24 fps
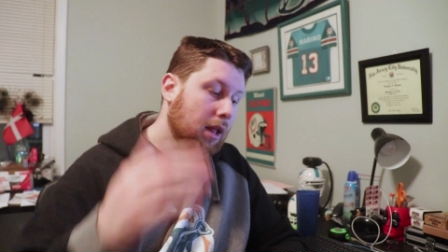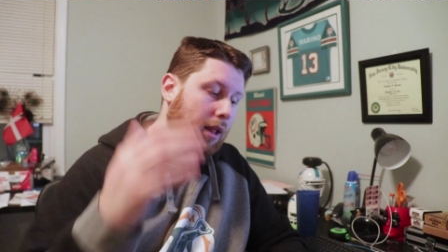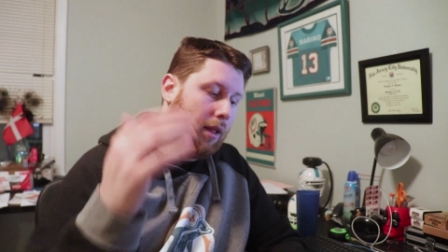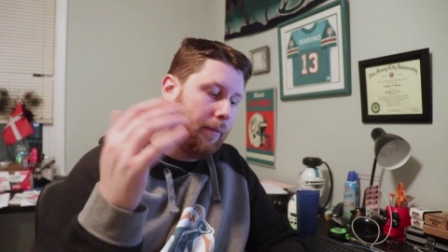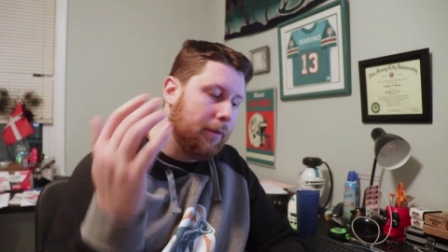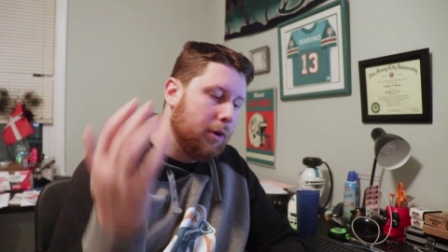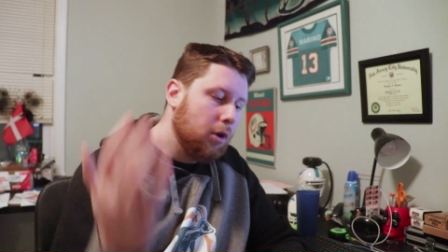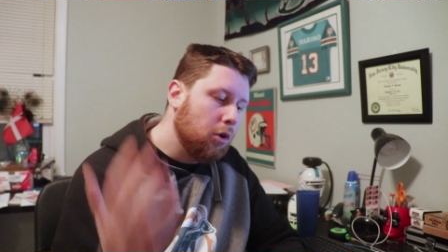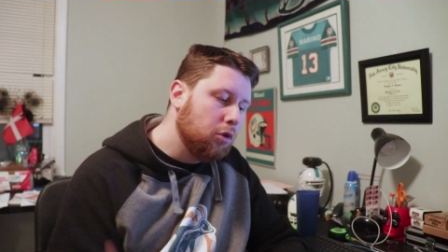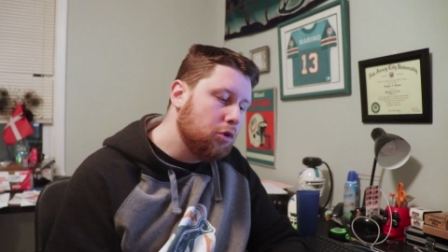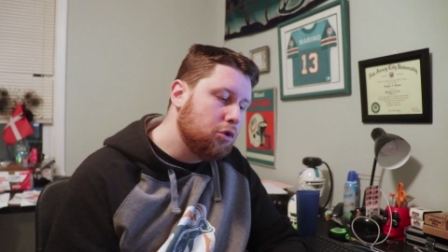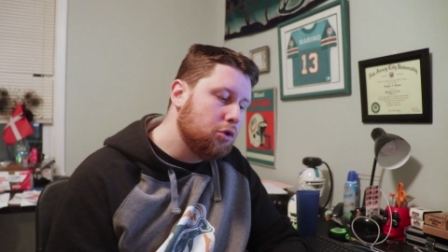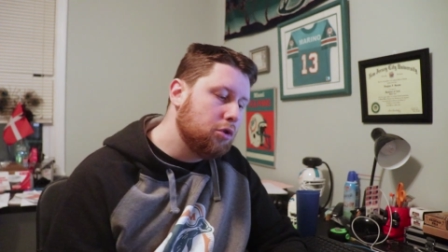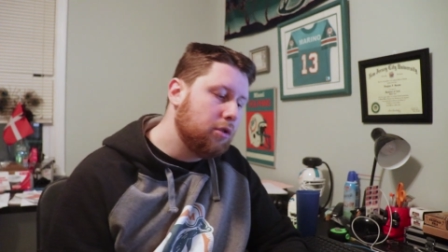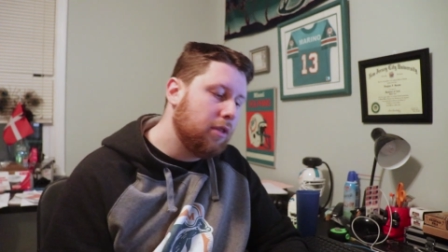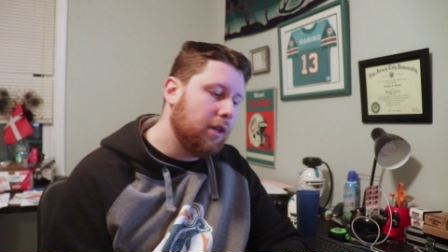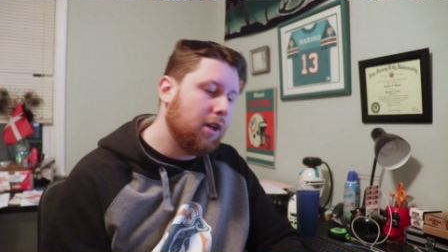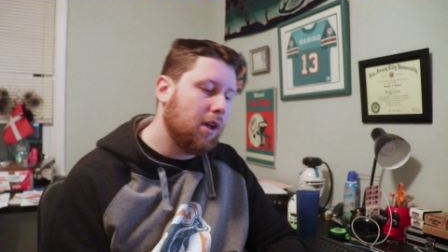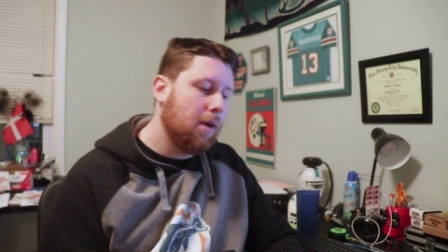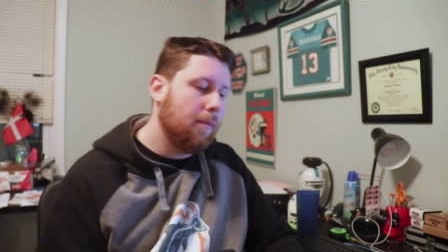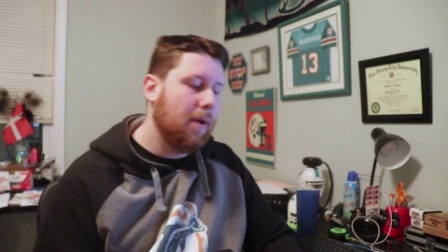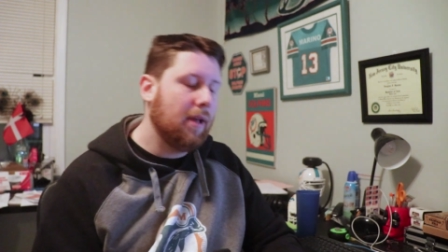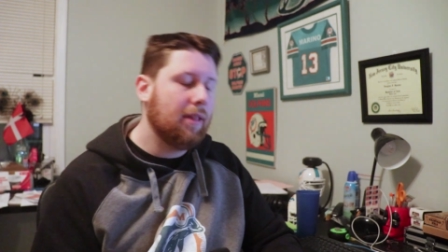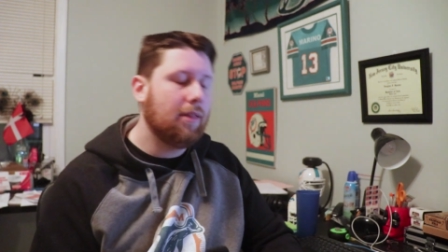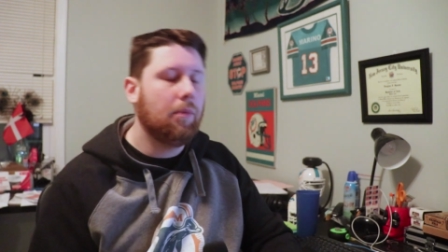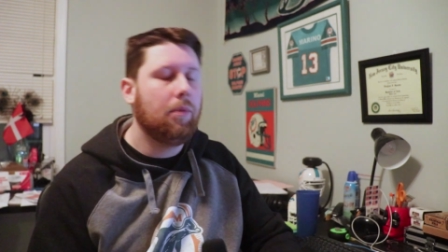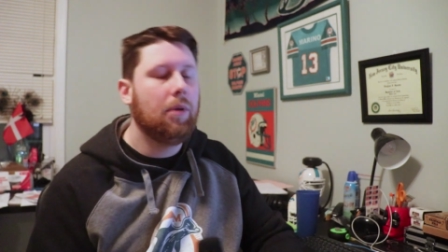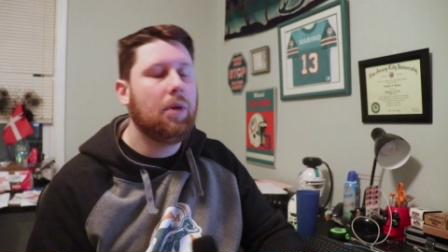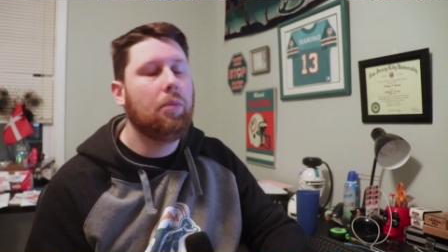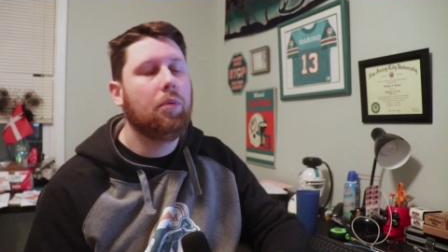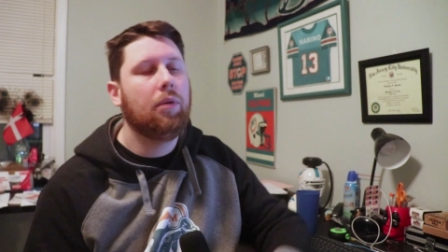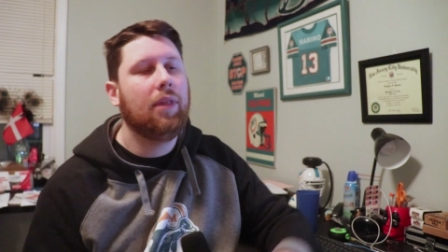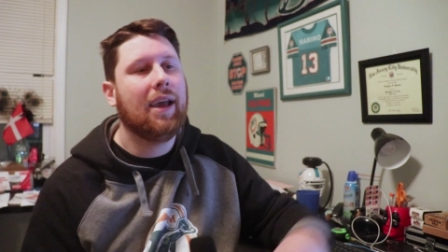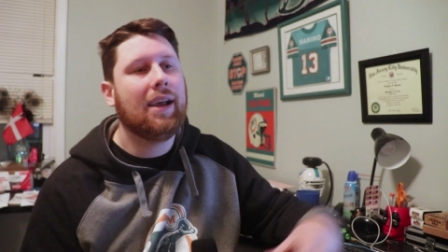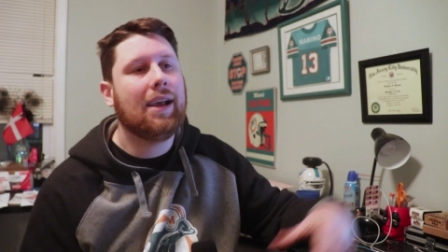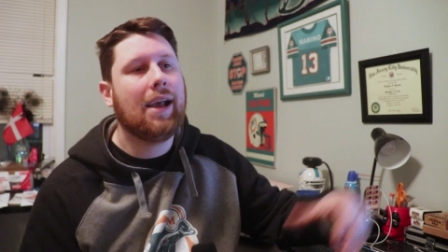Let me know what you think about the
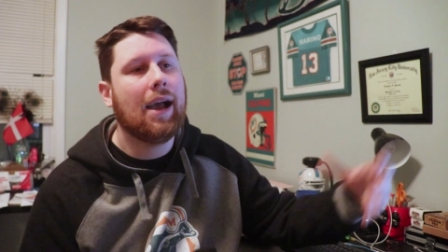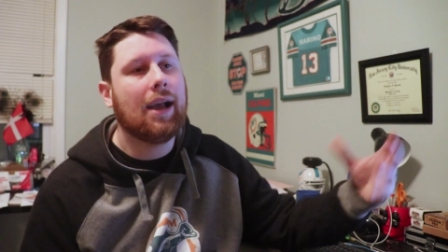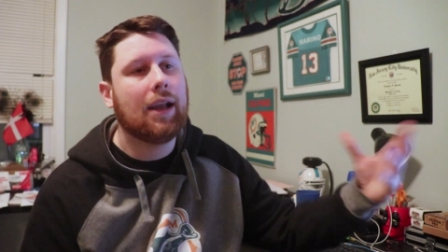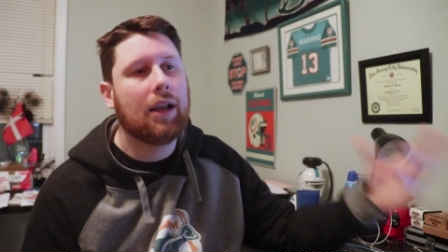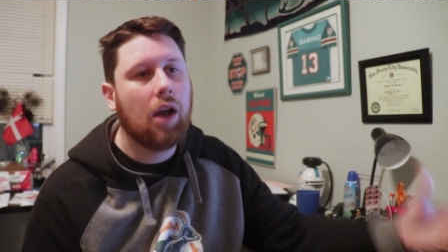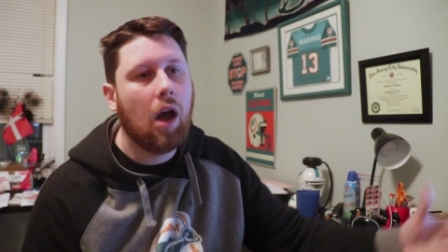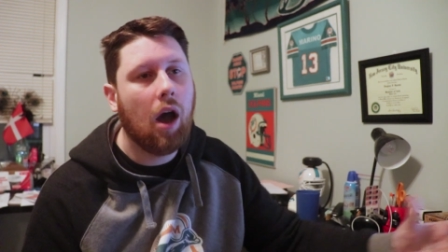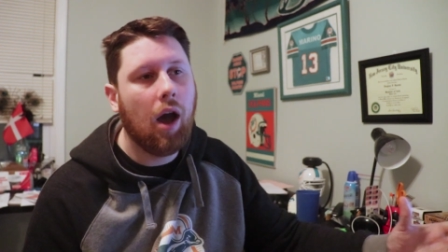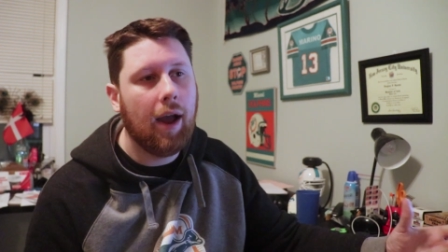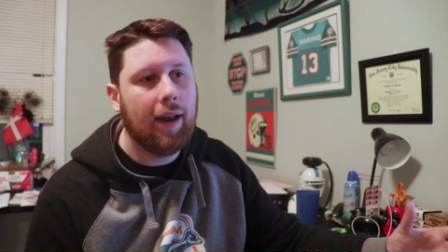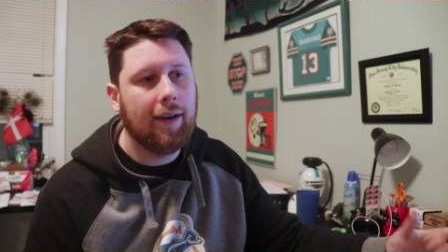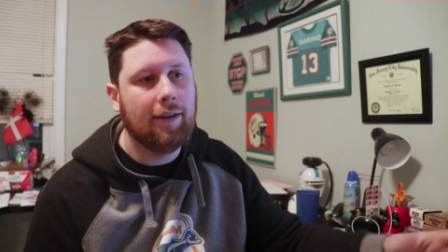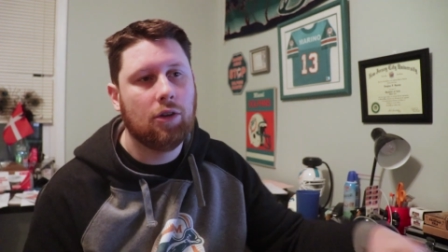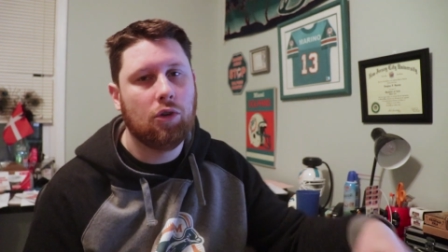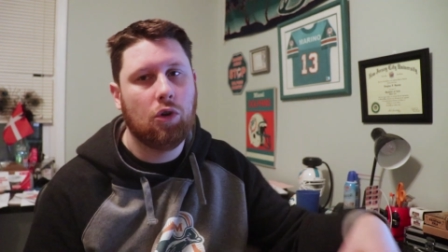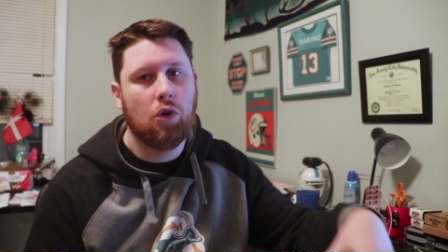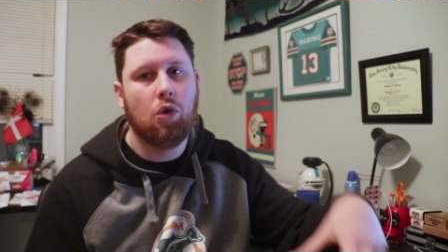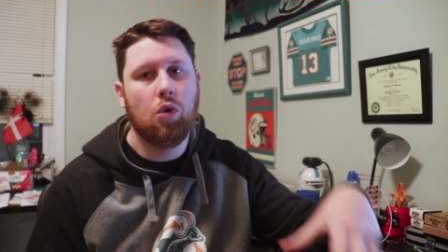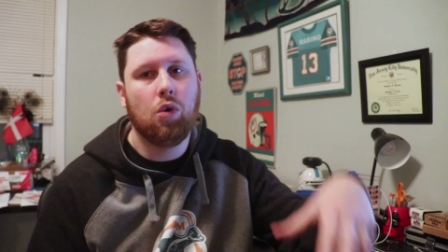people that got cut,